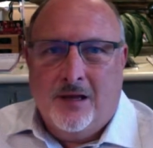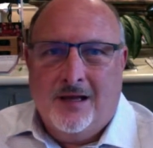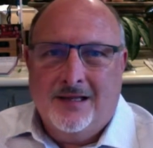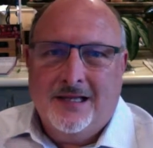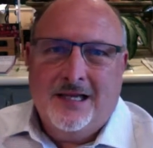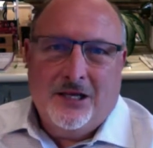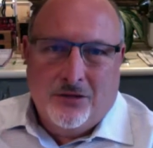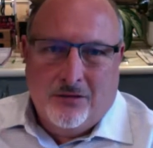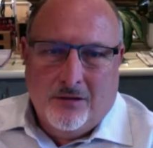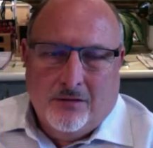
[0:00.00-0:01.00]

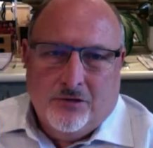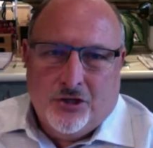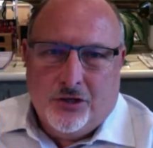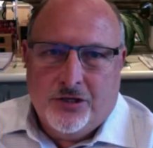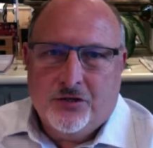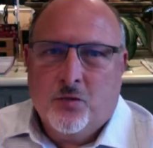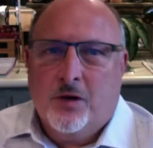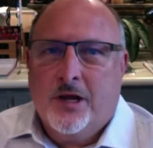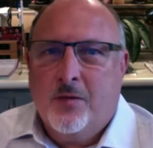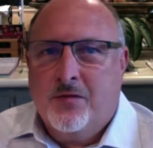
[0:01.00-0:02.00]
leading churches,
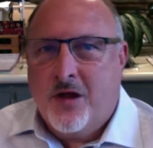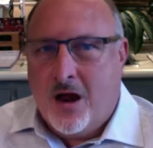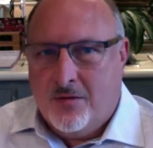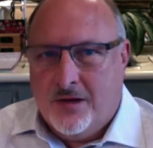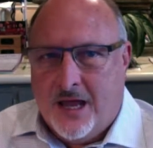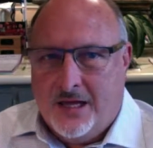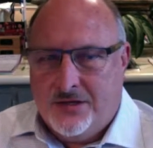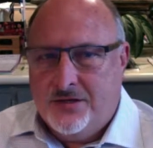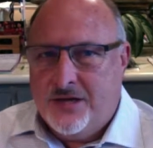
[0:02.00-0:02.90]
working with congregations.